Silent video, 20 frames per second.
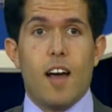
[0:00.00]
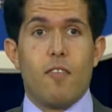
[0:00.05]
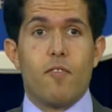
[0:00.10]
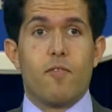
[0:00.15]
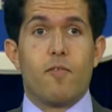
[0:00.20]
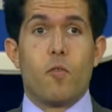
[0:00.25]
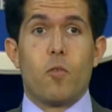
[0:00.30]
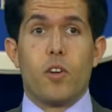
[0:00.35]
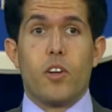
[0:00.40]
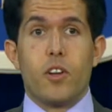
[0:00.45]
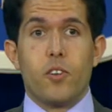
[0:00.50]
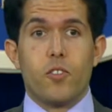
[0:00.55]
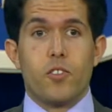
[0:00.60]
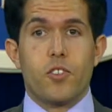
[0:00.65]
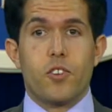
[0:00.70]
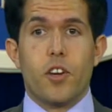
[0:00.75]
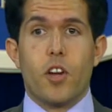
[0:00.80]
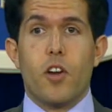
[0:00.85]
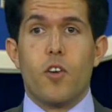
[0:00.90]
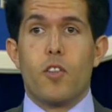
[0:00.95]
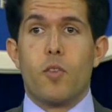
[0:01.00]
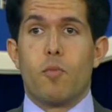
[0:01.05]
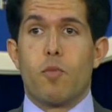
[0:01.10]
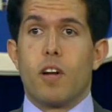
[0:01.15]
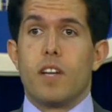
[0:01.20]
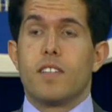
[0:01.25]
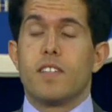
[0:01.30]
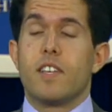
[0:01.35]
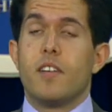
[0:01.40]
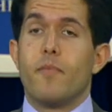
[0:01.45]
4 years ago, the
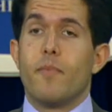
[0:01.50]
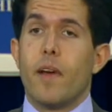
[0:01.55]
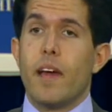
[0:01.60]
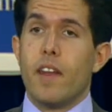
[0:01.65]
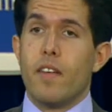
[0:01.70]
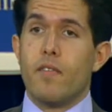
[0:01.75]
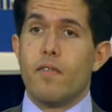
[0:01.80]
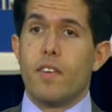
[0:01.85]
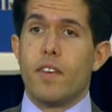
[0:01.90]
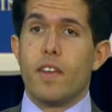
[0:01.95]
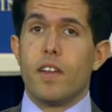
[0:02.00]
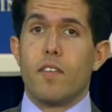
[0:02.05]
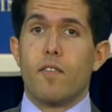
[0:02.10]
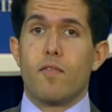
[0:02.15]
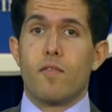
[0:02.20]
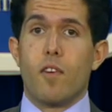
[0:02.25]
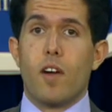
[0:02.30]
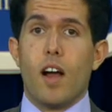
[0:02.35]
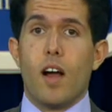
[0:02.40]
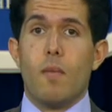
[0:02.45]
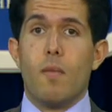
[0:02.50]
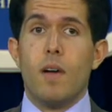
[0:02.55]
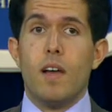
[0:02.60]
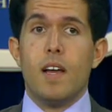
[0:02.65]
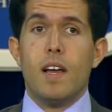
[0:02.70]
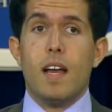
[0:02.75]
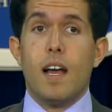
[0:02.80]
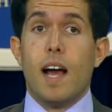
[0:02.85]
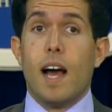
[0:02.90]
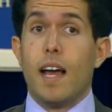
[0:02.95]
president benefited from
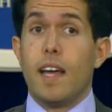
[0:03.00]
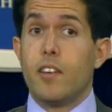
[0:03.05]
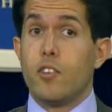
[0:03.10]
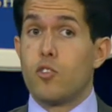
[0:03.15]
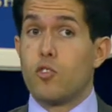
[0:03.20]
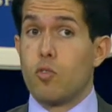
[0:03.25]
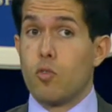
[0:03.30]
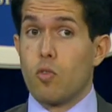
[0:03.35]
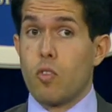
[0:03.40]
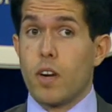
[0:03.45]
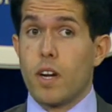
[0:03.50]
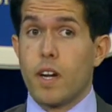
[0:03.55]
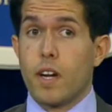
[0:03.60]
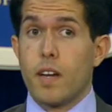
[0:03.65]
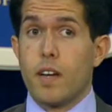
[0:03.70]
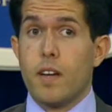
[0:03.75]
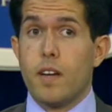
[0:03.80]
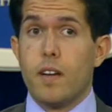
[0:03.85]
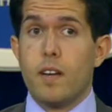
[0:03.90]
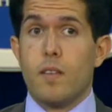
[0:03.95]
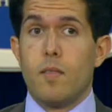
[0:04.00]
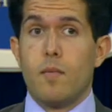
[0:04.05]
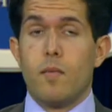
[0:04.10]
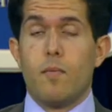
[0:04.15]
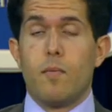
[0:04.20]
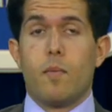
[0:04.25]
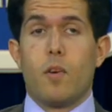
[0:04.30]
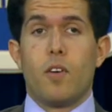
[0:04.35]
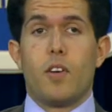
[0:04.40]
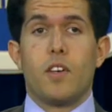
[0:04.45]
a historic
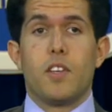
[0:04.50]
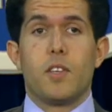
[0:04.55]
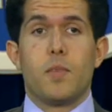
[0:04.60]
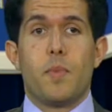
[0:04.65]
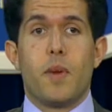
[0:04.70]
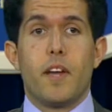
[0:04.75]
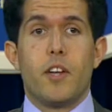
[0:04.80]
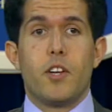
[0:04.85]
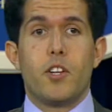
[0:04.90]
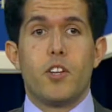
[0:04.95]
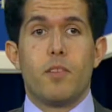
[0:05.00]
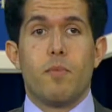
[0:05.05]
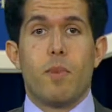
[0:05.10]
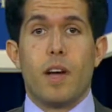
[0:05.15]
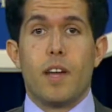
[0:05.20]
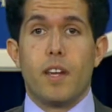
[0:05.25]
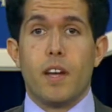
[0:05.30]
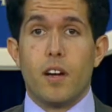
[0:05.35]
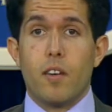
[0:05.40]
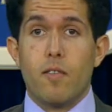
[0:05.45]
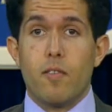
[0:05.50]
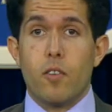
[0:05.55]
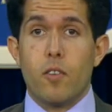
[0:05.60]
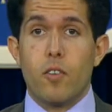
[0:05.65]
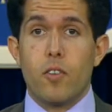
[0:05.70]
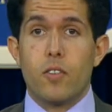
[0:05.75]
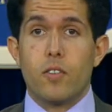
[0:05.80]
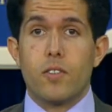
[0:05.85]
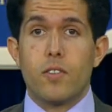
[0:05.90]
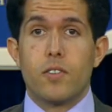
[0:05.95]
participation by young
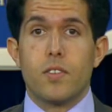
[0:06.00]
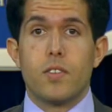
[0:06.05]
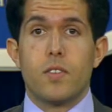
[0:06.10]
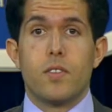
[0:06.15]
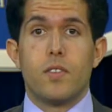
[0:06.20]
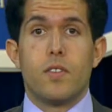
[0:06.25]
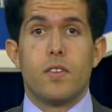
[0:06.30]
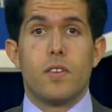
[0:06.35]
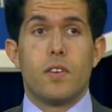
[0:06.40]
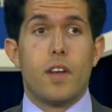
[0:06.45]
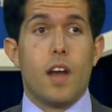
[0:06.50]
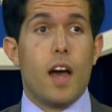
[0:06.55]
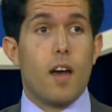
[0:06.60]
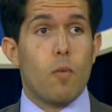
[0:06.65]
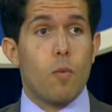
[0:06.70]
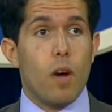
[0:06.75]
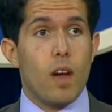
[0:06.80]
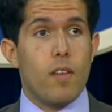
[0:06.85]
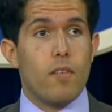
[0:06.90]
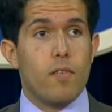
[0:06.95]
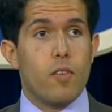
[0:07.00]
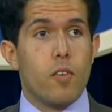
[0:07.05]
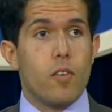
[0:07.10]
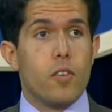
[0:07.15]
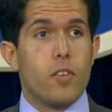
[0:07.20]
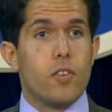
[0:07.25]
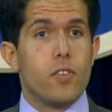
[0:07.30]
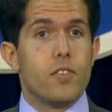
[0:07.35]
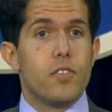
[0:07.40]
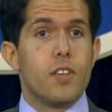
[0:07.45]
voters, non-white
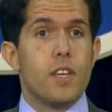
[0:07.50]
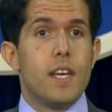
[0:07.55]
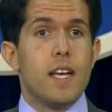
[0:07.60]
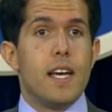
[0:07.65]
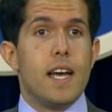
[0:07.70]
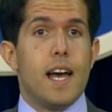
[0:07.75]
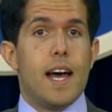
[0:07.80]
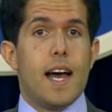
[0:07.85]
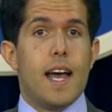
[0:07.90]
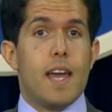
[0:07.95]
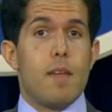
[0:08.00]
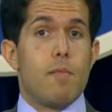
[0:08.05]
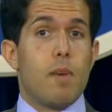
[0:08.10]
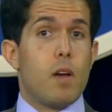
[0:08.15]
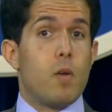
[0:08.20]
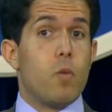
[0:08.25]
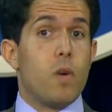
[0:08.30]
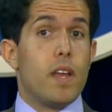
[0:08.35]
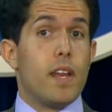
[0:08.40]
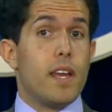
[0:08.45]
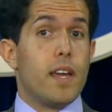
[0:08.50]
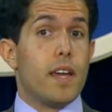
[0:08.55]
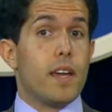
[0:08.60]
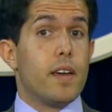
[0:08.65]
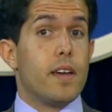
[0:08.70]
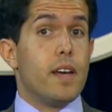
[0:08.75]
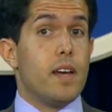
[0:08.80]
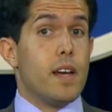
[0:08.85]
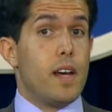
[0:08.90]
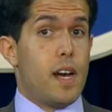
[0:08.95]
voters, and by winning
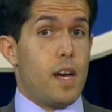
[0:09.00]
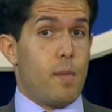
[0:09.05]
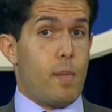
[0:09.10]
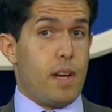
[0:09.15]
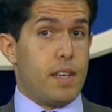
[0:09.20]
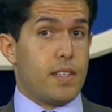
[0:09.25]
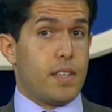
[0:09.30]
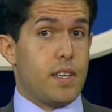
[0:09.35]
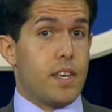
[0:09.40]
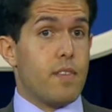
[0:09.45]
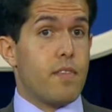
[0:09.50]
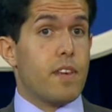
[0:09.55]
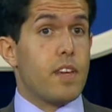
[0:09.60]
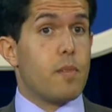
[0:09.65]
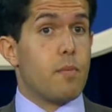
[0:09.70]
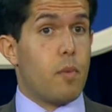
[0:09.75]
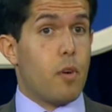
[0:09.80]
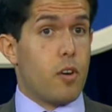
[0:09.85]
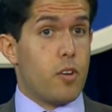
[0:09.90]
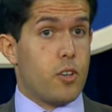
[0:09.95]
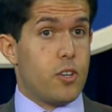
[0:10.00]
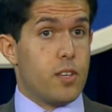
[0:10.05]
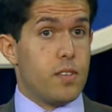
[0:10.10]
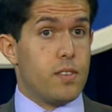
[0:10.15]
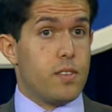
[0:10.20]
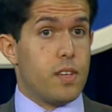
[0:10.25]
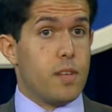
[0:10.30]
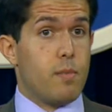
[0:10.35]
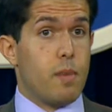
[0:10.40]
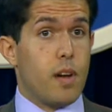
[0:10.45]
by significant
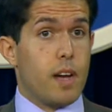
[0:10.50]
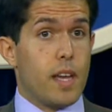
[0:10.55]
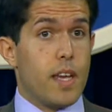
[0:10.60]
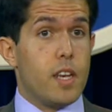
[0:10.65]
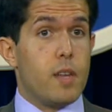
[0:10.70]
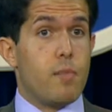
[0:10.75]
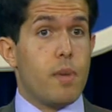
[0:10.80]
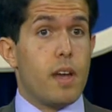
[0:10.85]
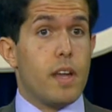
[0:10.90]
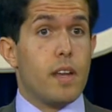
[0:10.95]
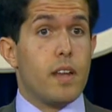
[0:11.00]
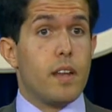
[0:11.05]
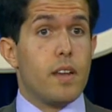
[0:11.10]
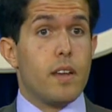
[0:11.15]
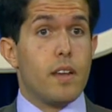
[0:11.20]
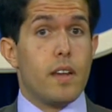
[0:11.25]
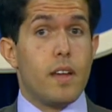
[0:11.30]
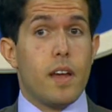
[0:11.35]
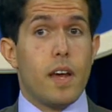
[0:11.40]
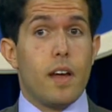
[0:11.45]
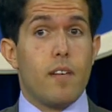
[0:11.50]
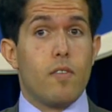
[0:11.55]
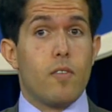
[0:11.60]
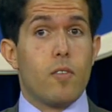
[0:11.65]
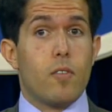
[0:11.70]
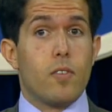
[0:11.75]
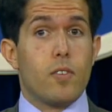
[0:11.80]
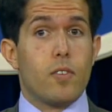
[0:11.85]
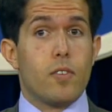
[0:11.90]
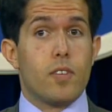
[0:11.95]
margins among independent
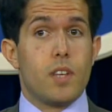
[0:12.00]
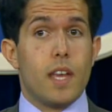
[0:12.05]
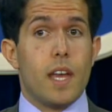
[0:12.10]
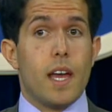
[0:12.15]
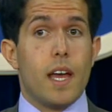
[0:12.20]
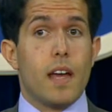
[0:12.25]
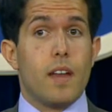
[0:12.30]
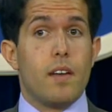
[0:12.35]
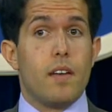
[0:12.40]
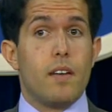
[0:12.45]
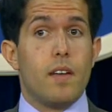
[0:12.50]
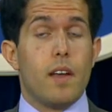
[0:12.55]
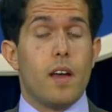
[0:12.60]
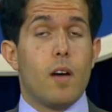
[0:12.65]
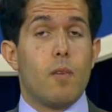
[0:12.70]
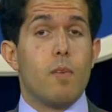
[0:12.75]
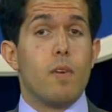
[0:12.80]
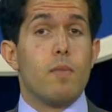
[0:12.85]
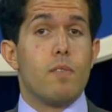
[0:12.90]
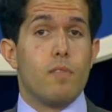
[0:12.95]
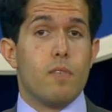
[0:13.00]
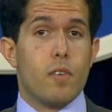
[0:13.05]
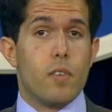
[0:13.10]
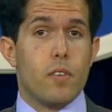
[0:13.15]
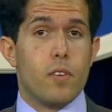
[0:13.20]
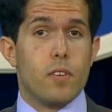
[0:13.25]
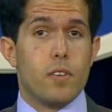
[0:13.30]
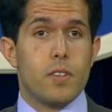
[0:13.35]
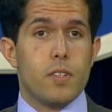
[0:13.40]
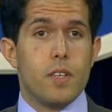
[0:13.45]
voters and women
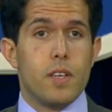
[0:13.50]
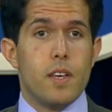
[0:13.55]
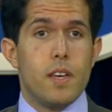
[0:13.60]
voters.